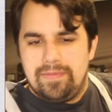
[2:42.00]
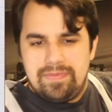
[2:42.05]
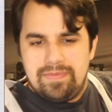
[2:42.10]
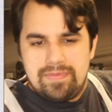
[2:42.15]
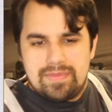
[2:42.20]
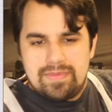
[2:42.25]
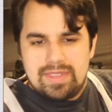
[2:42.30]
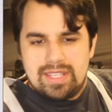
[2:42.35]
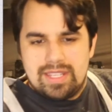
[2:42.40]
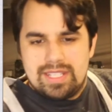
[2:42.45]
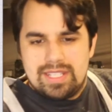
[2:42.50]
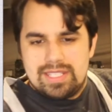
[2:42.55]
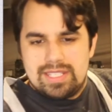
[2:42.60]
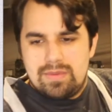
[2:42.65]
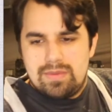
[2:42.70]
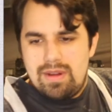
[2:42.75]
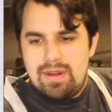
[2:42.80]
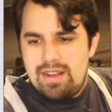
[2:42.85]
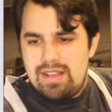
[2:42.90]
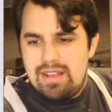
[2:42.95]

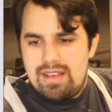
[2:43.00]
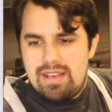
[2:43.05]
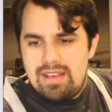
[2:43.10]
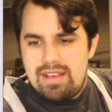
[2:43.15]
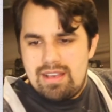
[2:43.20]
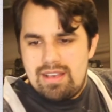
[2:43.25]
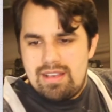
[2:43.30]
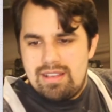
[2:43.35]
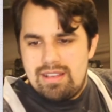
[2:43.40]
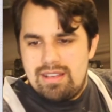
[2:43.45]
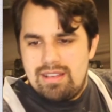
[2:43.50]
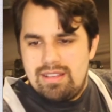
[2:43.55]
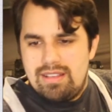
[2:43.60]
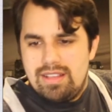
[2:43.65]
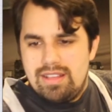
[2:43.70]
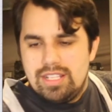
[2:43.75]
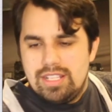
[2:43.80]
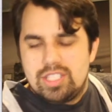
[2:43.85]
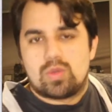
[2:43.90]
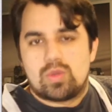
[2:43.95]
Squirtle!
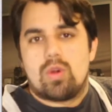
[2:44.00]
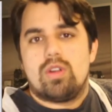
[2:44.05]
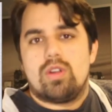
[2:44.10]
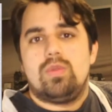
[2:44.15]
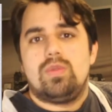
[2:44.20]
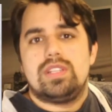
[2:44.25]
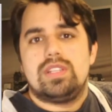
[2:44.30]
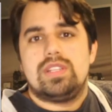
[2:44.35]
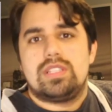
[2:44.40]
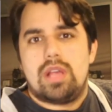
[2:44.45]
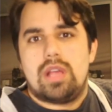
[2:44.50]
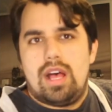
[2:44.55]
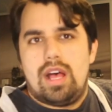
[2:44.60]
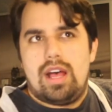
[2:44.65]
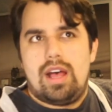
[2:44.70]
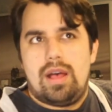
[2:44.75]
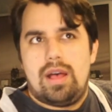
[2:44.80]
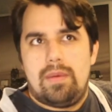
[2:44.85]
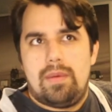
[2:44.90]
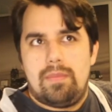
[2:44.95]
Squirtle was,
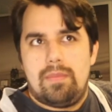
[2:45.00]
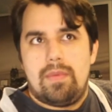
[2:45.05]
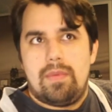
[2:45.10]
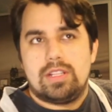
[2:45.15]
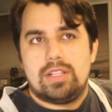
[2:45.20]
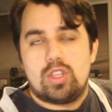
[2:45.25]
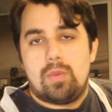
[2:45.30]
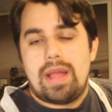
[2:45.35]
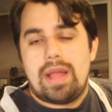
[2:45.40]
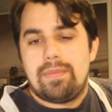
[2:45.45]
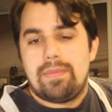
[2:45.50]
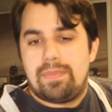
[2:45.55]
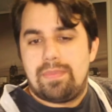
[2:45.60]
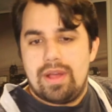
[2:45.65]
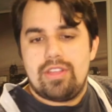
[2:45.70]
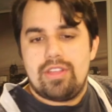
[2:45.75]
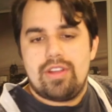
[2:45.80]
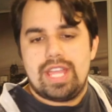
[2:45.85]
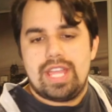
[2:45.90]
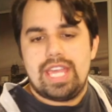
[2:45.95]
so my brother,
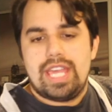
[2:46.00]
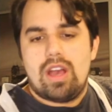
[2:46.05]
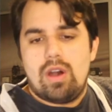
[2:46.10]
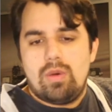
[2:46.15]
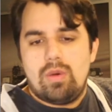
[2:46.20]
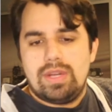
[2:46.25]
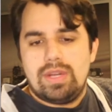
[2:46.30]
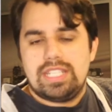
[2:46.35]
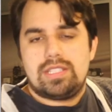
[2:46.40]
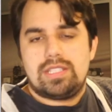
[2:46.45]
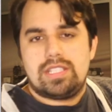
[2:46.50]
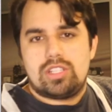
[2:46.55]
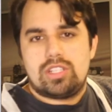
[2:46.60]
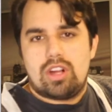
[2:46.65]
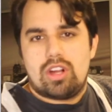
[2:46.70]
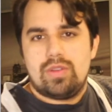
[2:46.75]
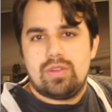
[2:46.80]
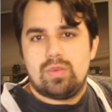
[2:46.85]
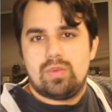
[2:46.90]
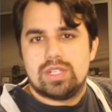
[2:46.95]
he always
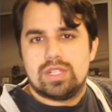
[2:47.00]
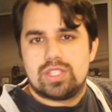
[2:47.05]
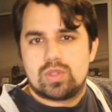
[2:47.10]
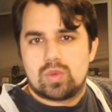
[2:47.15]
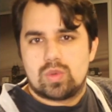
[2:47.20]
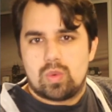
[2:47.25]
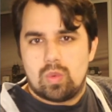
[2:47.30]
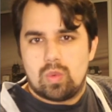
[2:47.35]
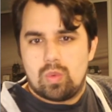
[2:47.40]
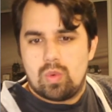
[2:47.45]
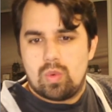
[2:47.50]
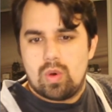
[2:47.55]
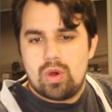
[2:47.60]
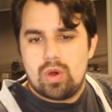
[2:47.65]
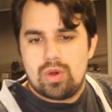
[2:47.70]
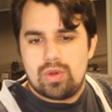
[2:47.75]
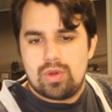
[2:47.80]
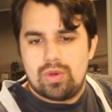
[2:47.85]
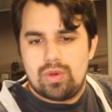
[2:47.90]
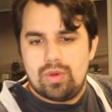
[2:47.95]
started with
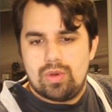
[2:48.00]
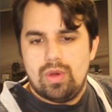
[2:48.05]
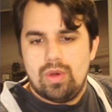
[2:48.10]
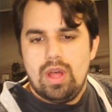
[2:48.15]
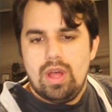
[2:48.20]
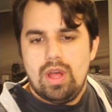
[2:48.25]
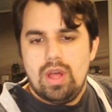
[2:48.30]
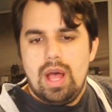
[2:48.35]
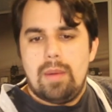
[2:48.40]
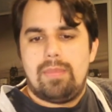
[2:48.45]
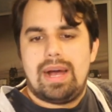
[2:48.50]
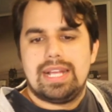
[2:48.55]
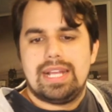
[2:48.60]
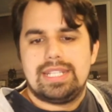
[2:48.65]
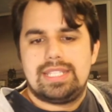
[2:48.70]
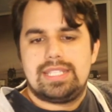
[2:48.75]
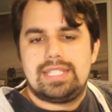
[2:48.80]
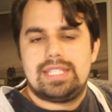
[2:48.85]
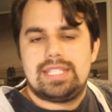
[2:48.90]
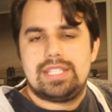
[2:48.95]
Squirtle. My
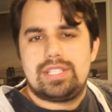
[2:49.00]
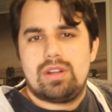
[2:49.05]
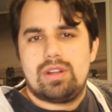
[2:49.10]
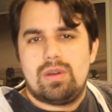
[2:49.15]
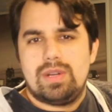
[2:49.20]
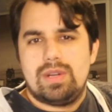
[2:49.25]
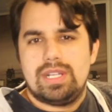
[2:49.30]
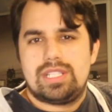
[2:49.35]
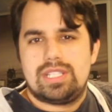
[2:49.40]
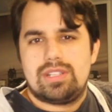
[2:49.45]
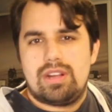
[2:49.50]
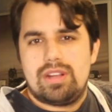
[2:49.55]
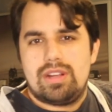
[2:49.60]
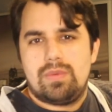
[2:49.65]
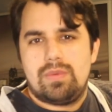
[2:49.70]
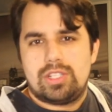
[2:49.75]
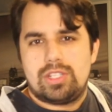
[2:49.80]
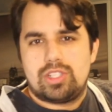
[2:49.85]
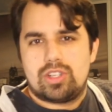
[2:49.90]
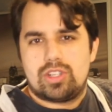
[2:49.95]
sister always started
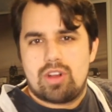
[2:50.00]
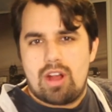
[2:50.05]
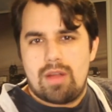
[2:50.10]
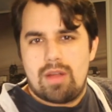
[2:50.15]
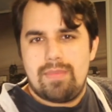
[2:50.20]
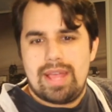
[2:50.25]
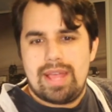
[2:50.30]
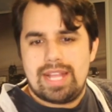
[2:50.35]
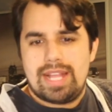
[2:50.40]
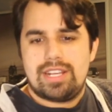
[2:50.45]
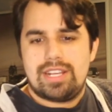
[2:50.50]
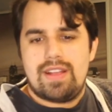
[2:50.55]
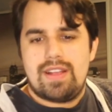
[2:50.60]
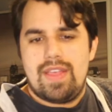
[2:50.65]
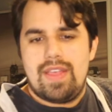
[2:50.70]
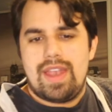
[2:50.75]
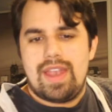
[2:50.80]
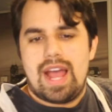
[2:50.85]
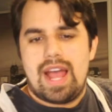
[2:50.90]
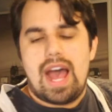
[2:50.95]
with Charmander, and
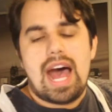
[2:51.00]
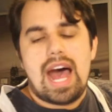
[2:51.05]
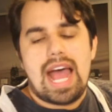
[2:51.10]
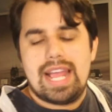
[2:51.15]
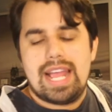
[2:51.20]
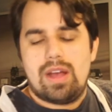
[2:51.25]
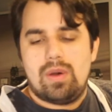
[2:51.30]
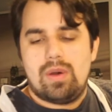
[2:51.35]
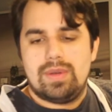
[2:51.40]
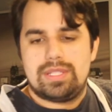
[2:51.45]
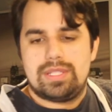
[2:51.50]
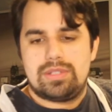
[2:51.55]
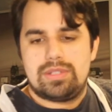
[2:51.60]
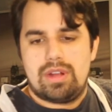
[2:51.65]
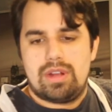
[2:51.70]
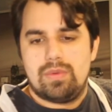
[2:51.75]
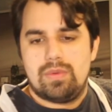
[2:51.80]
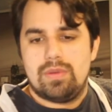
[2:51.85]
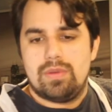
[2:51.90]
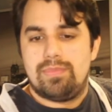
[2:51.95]
then I always started
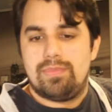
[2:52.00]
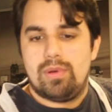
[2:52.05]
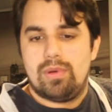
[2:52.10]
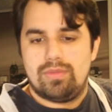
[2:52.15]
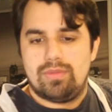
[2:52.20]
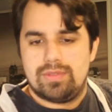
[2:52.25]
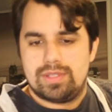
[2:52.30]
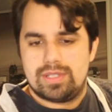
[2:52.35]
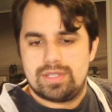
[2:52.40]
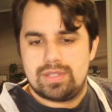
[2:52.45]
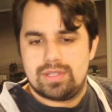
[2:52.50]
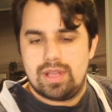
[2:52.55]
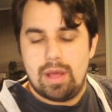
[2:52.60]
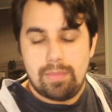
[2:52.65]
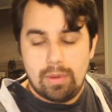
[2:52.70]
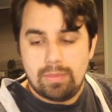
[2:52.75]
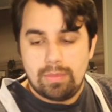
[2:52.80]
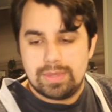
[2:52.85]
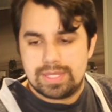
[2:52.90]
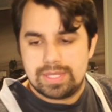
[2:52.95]
with
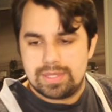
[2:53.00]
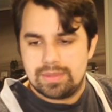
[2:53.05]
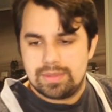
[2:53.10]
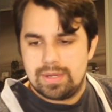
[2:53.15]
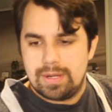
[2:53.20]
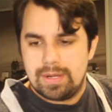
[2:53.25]
Bulbasaur.